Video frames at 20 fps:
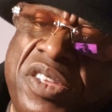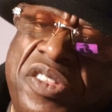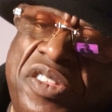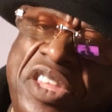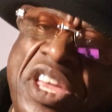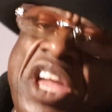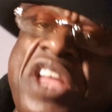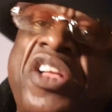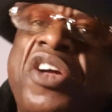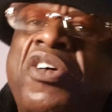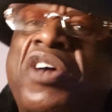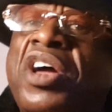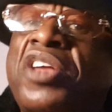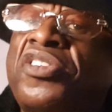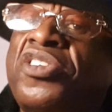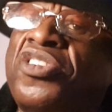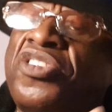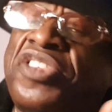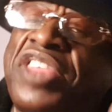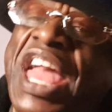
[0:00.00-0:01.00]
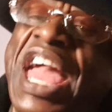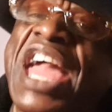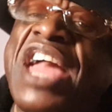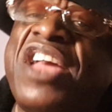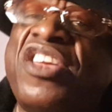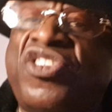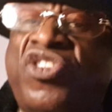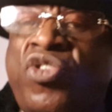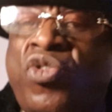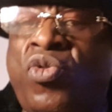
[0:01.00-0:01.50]
they don't
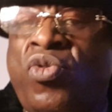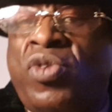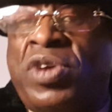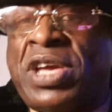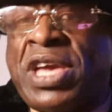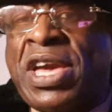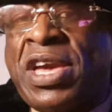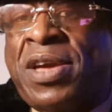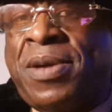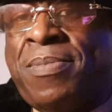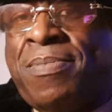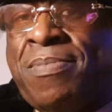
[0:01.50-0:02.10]
understand your game.